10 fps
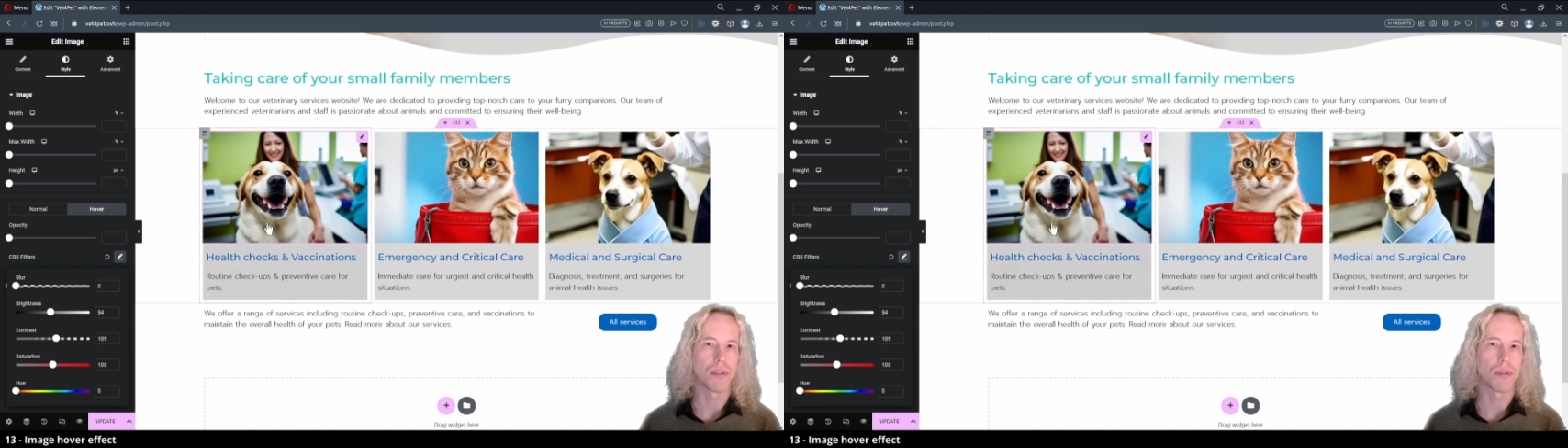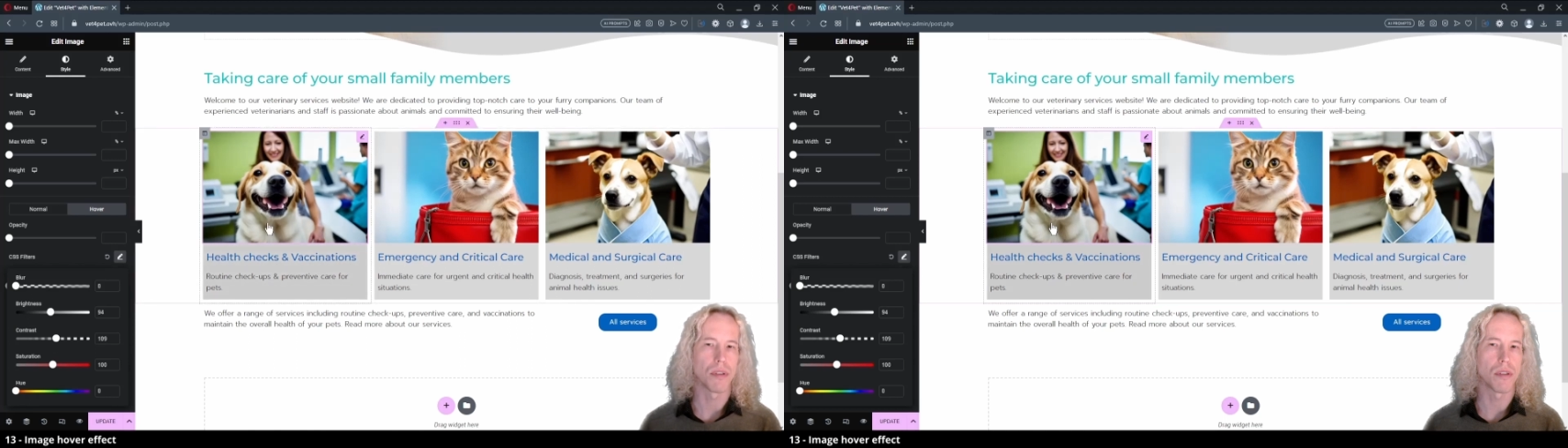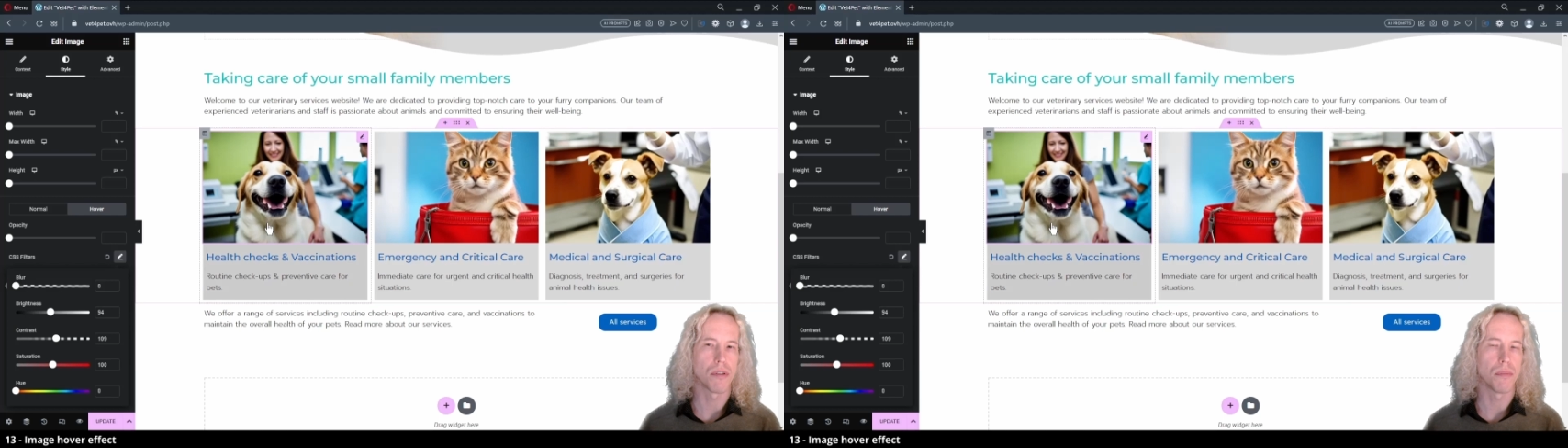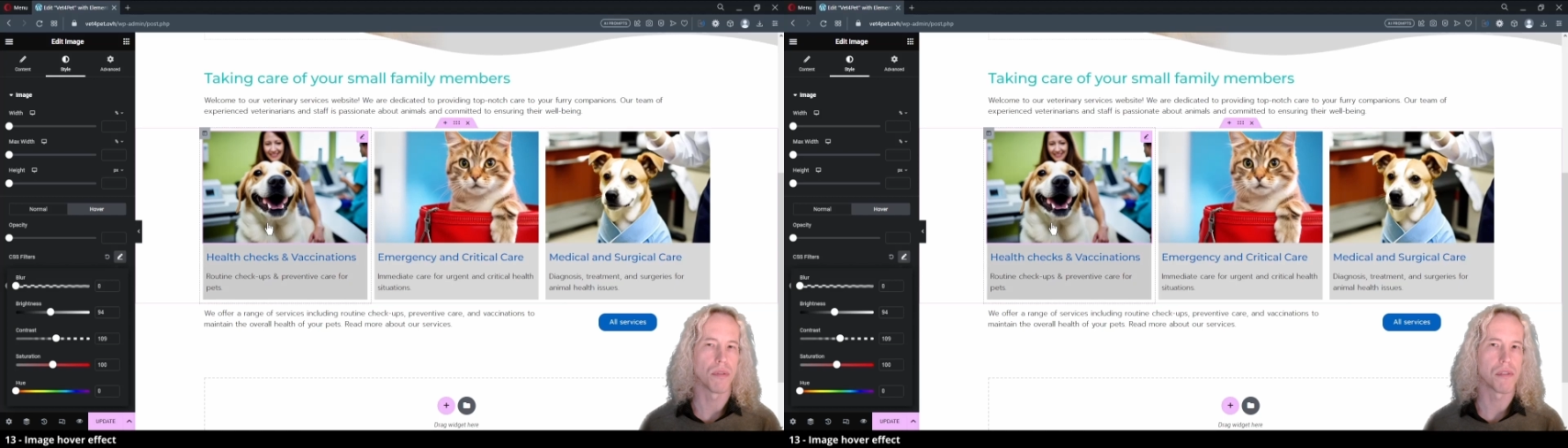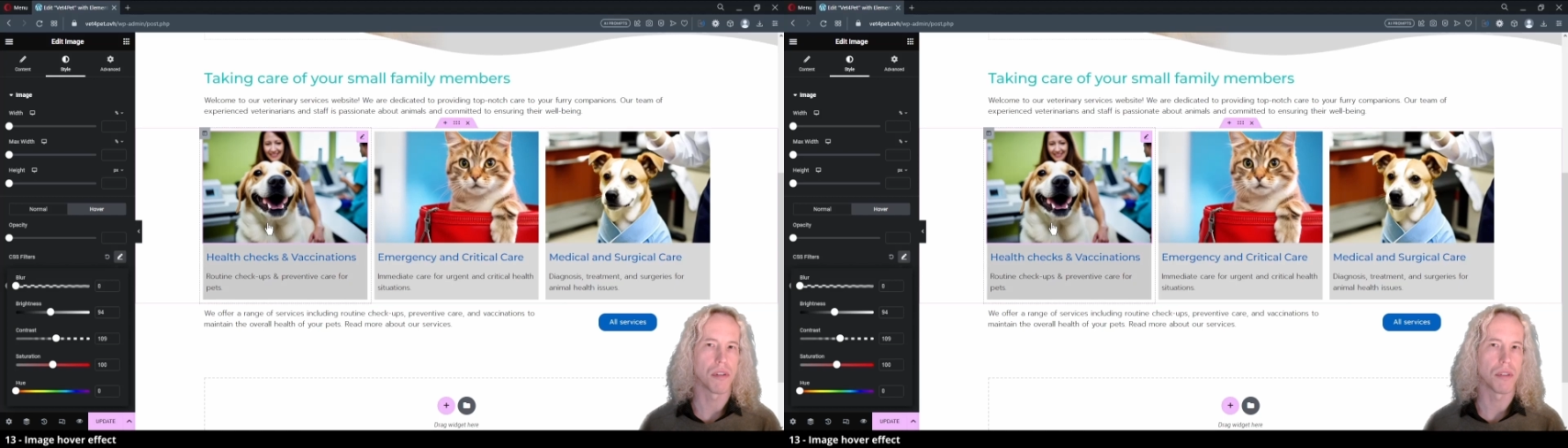the cursor
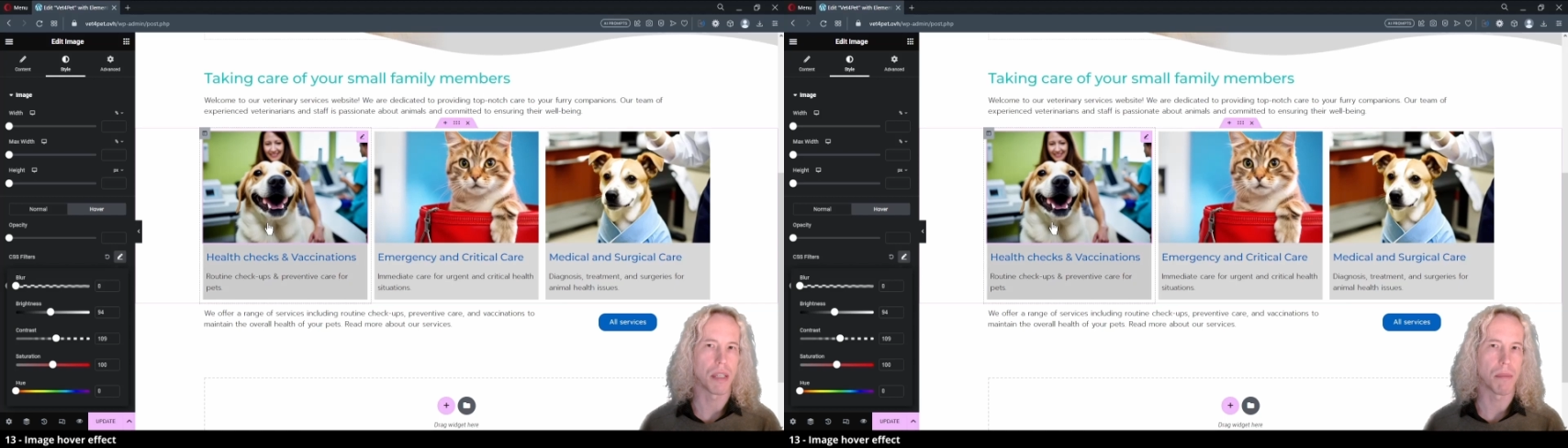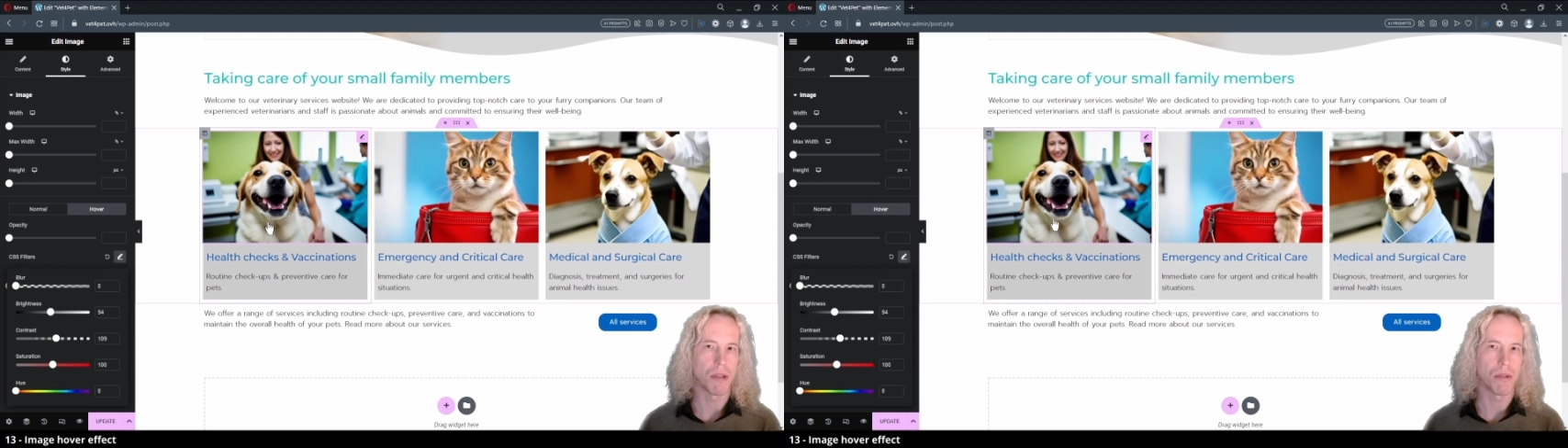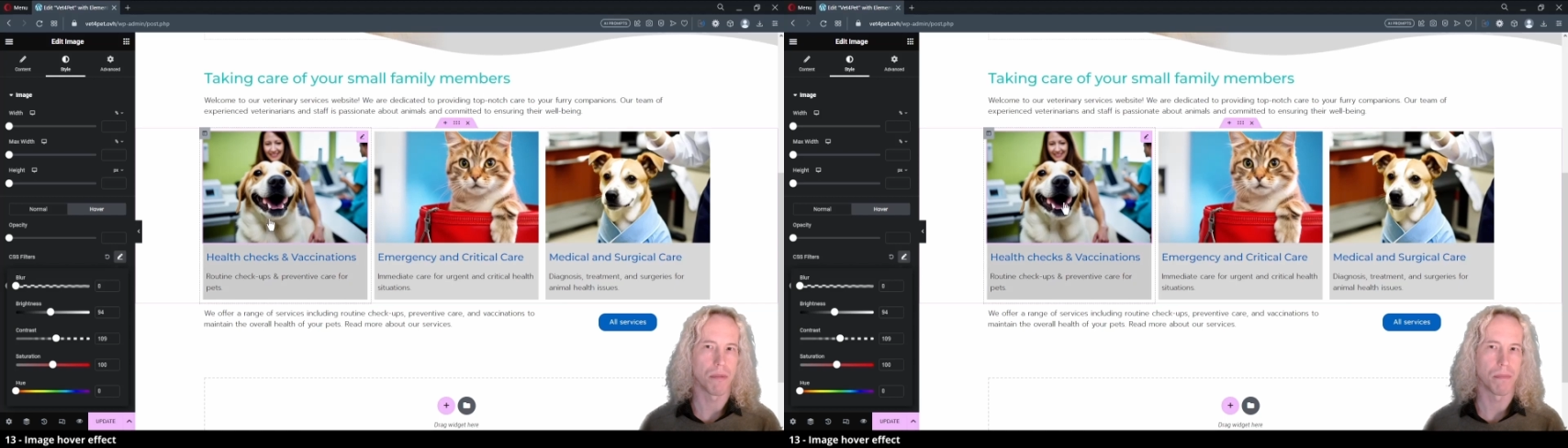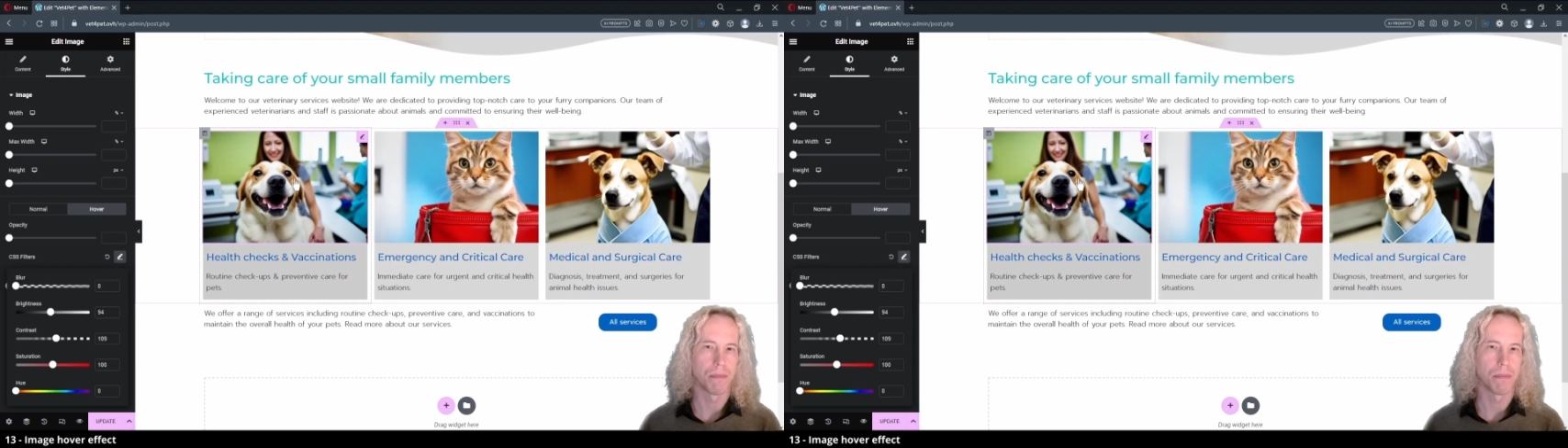moves on the image.